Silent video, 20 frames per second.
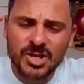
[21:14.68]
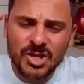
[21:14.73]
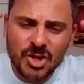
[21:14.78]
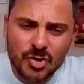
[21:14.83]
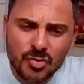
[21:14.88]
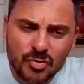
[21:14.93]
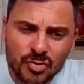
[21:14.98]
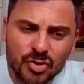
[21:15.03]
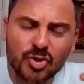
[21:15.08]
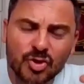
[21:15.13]

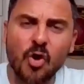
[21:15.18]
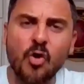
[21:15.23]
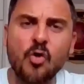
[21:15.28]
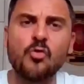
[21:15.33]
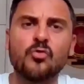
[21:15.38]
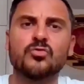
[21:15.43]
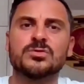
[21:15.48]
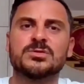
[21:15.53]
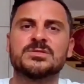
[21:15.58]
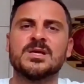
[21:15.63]
New
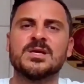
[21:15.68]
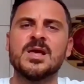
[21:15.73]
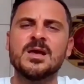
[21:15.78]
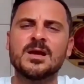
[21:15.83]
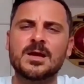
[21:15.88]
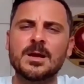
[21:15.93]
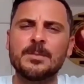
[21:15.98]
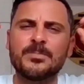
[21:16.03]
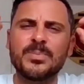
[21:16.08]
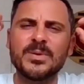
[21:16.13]
goals,
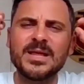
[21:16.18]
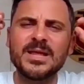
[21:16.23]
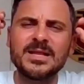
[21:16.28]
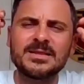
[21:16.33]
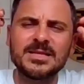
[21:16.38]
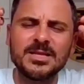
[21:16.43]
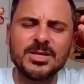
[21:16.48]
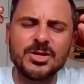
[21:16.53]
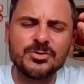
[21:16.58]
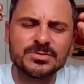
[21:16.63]

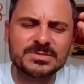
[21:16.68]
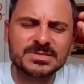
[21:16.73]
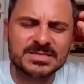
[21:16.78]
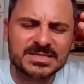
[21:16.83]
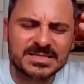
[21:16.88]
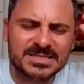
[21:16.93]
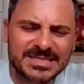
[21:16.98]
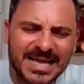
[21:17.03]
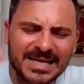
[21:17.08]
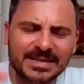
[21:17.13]
completely new
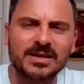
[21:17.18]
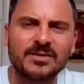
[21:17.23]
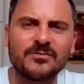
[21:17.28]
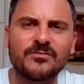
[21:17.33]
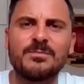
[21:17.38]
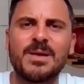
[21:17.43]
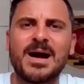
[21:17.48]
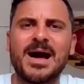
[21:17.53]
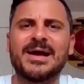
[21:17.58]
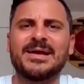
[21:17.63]
set
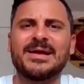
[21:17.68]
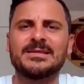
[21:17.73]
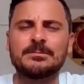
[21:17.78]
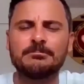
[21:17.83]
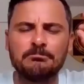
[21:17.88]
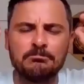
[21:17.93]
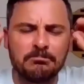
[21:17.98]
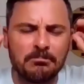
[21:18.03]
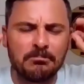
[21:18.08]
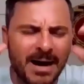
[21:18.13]
of
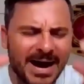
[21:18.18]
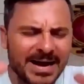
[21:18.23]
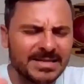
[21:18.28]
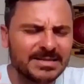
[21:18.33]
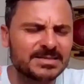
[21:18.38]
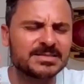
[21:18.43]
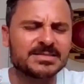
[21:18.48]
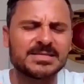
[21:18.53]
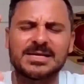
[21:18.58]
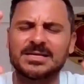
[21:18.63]
mind,
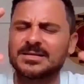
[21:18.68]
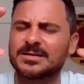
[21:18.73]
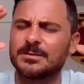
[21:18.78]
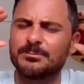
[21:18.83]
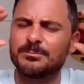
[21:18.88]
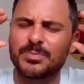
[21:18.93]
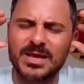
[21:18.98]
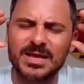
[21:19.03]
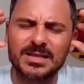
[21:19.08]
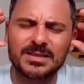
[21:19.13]
mindset,
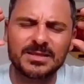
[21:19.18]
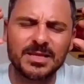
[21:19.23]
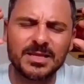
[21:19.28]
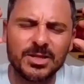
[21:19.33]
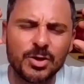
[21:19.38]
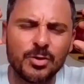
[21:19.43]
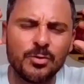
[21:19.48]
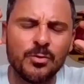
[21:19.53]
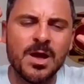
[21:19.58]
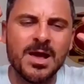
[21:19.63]
completely
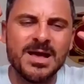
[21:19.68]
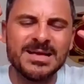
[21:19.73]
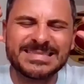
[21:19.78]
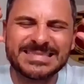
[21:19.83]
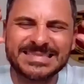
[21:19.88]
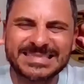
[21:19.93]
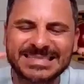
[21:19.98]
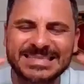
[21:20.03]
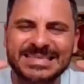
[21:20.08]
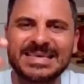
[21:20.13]
new
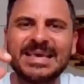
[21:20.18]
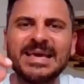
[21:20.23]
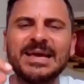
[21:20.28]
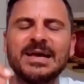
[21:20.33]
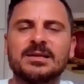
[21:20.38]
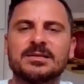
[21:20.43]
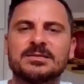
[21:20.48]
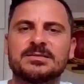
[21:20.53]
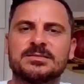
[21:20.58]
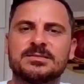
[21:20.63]

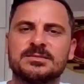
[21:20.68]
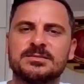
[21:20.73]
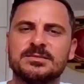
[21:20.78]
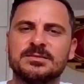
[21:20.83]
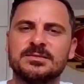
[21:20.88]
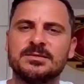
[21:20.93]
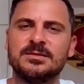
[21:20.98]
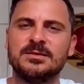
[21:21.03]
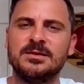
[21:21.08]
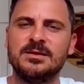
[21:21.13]
skills
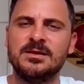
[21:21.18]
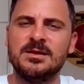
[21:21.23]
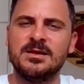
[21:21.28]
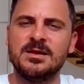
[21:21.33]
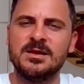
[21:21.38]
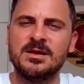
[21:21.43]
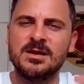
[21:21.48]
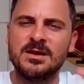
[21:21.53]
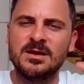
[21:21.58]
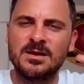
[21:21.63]

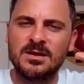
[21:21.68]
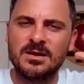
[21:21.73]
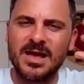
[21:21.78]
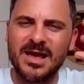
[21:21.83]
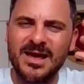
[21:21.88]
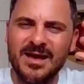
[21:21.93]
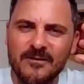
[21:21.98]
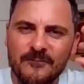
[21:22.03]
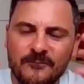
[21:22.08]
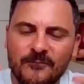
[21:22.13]

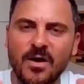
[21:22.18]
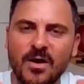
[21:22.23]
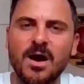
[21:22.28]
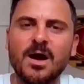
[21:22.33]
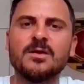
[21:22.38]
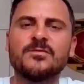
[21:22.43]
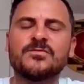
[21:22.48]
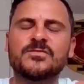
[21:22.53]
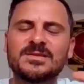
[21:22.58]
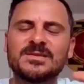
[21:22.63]

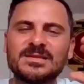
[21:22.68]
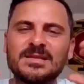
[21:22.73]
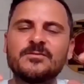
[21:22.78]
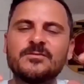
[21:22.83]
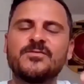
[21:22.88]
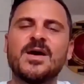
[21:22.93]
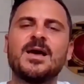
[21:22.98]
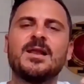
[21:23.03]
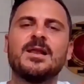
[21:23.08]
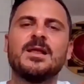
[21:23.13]
evolved,
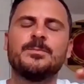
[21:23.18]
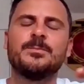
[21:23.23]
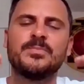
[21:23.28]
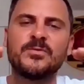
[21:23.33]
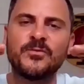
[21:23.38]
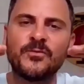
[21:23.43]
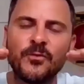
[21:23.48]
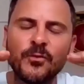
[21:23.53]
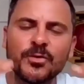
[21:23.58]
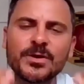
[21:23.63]

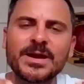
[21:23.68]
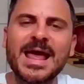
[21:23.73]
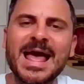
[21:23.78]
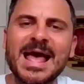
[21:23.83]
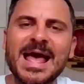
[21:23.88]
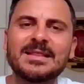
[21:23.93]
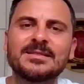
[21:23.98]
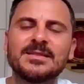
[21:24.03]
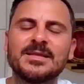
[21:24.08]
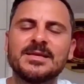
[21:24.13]
developed for
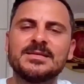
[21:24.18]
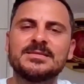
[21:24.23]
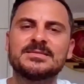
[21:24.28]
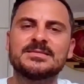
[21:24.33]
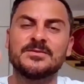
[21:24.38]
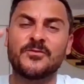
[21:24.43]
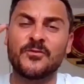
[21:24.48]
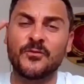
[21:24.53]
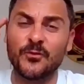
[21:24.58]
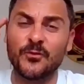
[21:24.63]
athletes,